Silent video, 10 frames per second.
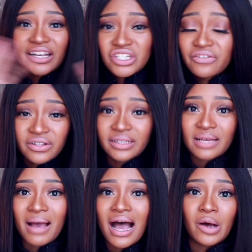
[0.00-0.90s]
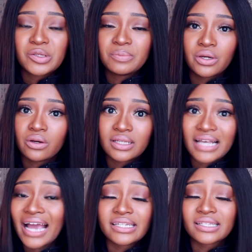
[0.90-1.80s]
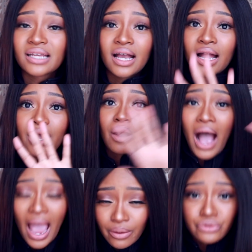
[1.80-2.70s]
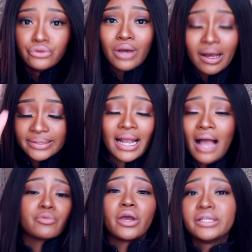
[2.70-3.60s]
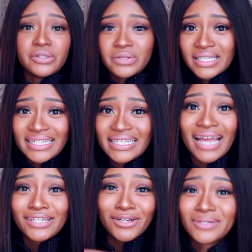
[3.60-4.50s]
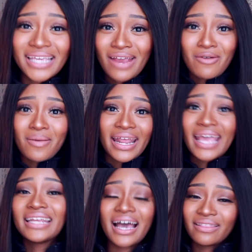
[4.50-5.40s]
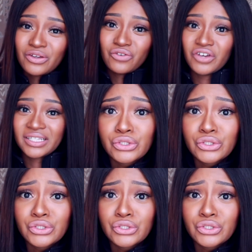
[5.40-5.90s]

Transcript: she filled them out because I knew, I was like, I'm going to UCT. I don't care about any other university.